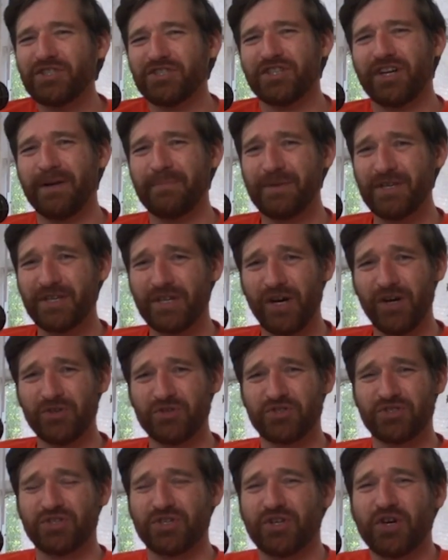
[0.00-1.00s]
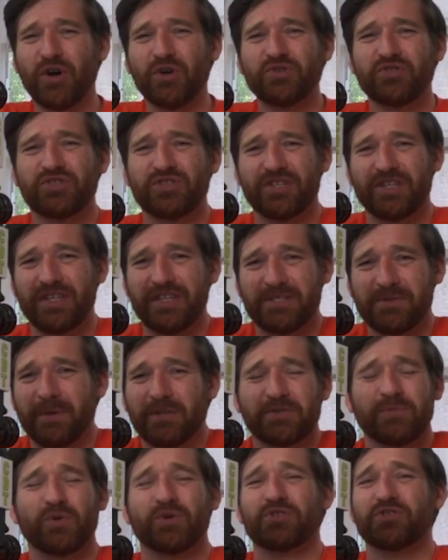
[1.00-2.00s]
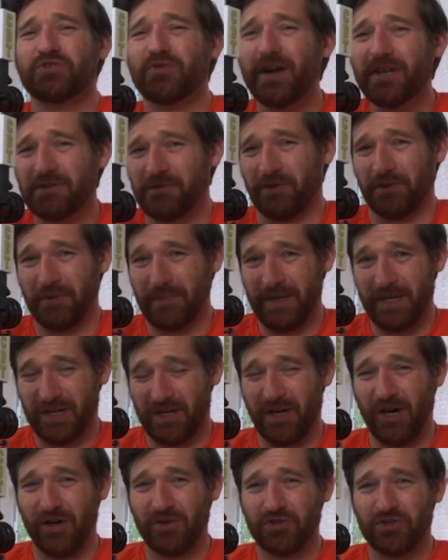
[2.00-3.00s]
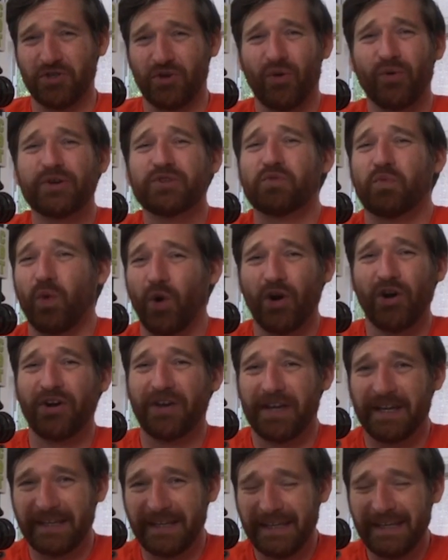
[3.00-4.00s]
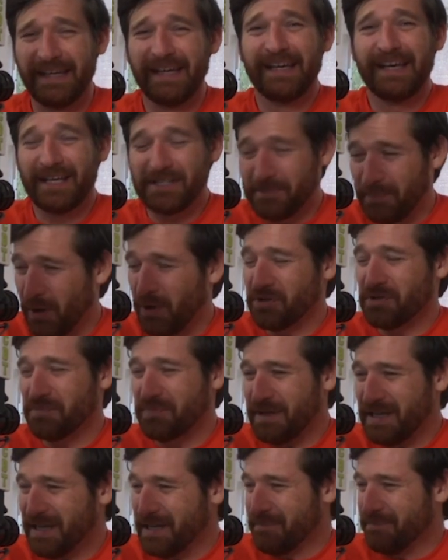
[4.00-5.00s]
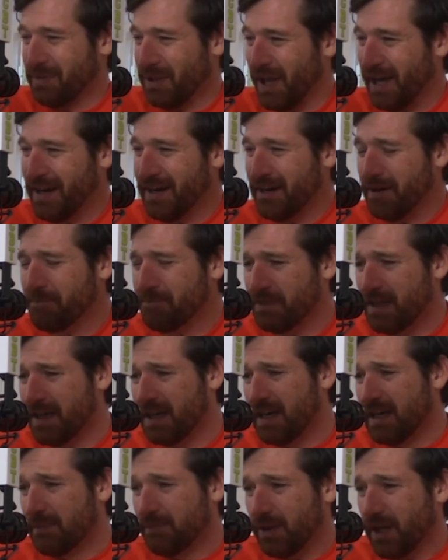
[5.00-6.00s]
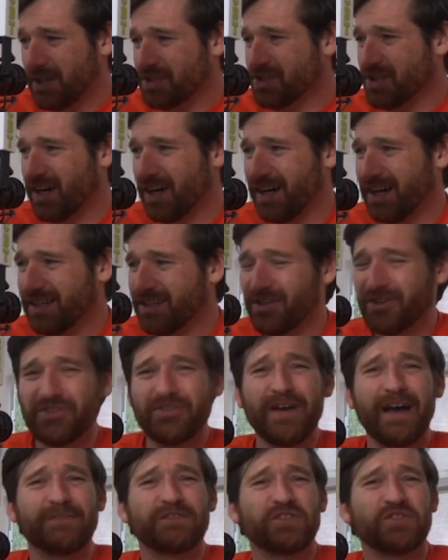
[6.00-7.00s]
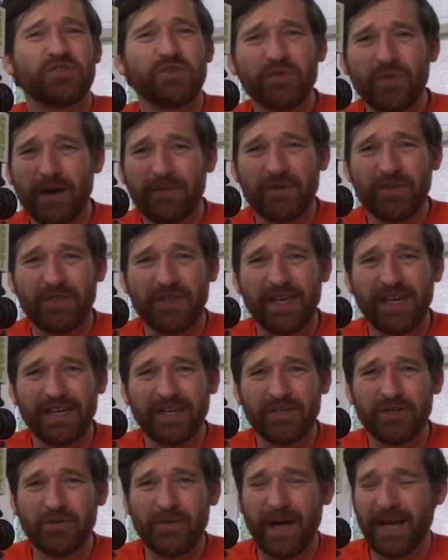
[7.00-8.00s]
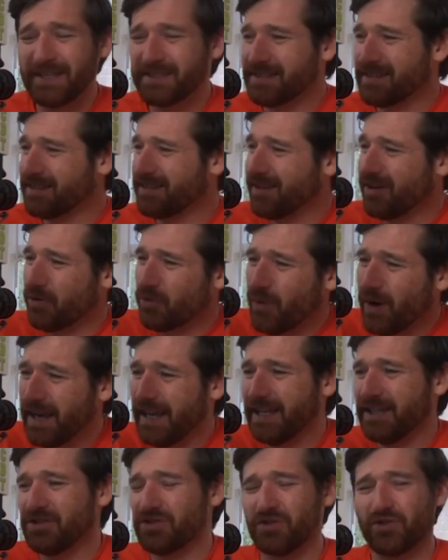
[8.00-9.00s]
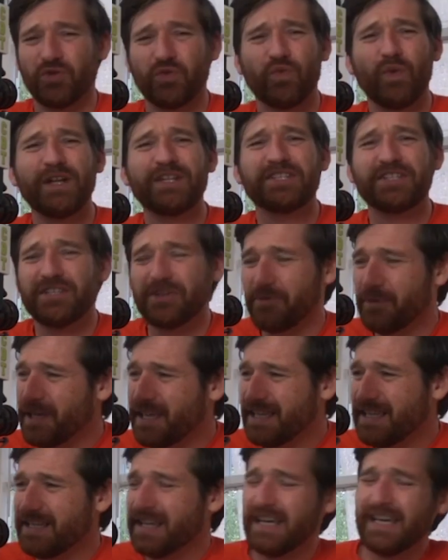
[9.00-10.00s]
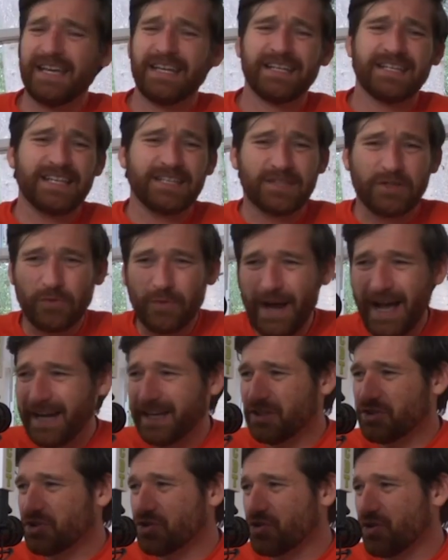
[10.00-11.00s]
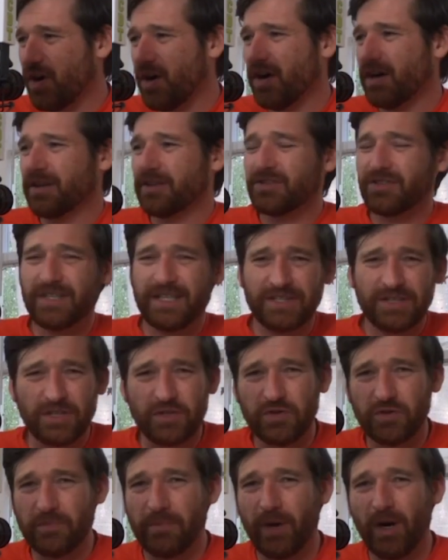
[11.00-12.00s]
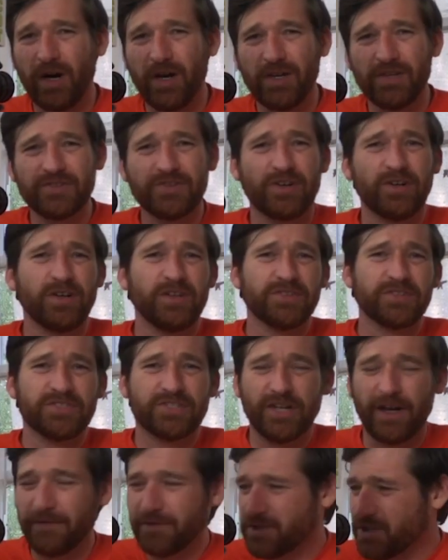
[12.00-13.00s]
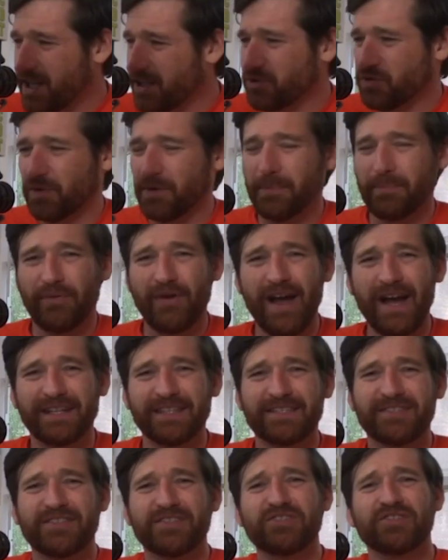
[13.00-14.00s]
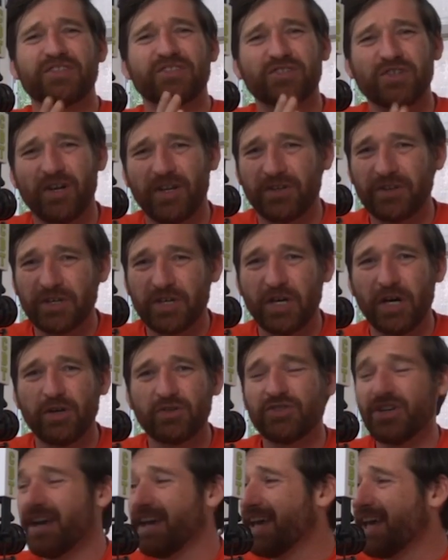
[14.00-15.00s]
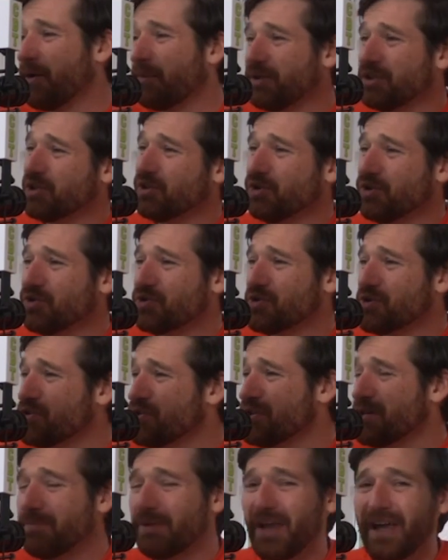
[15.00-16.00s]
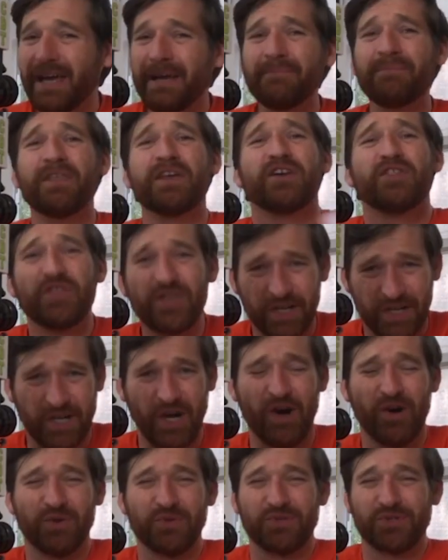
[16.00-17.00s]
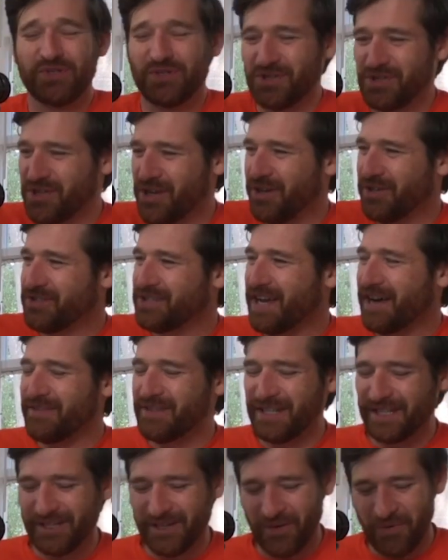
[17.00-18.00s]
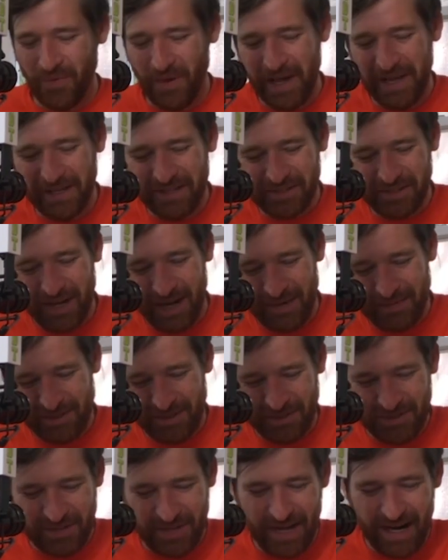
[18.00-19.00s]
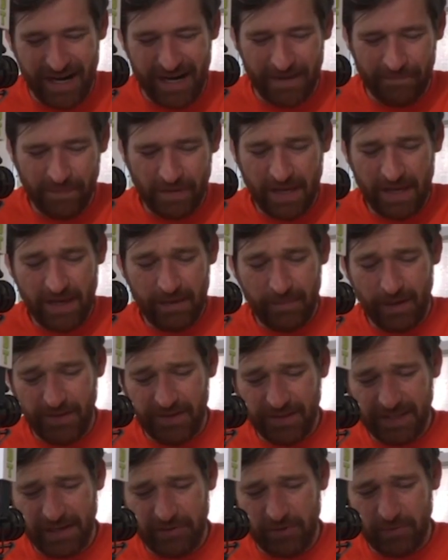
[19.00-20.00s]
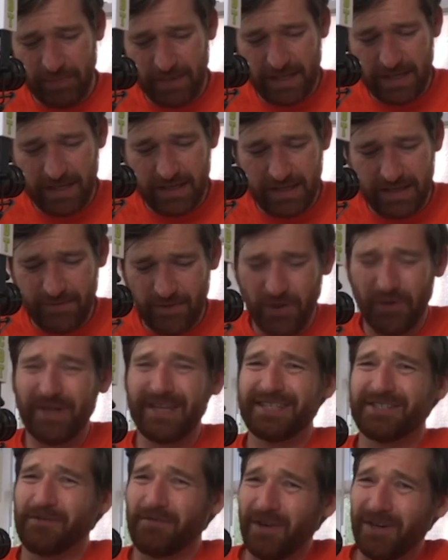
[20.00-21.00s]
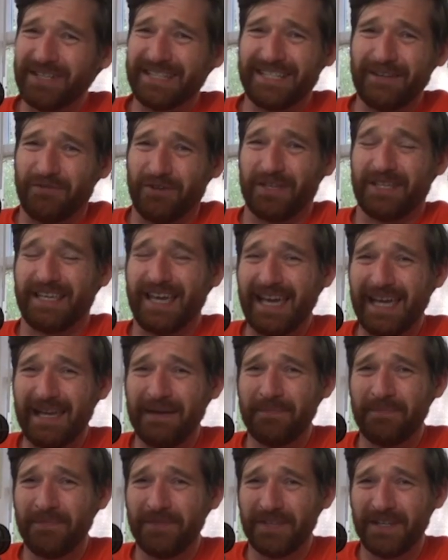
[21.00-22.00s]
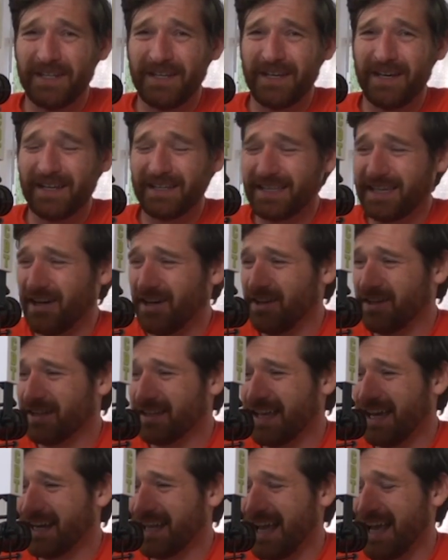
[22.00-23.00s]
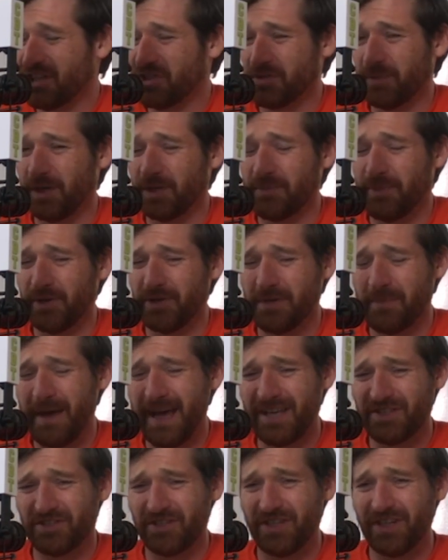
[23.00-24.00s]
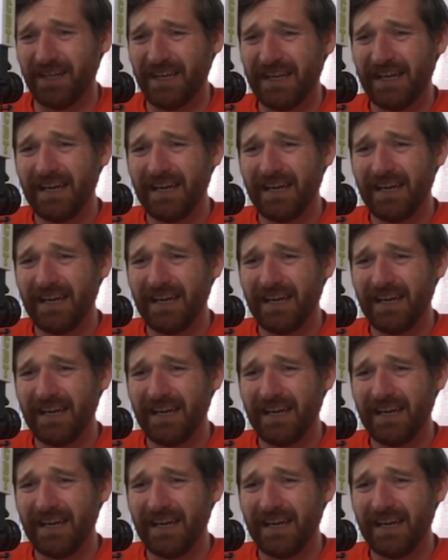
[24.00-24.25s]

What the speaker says: should I be coached? The coach, it's much more stressful to be a coach. You're always worrying as opposed to being a player. Plus, you have to do everything. Who has to arrange? When do you eat? Get the racket strong, get the new balls, all the stuff, schedule the practices. It's all on the coach. And when you lose, who do you blame? The coach. So Davydenko weighing his options there. But I think that would be, even though he has a very different game than Karen Gattakachim, the Pokemaster,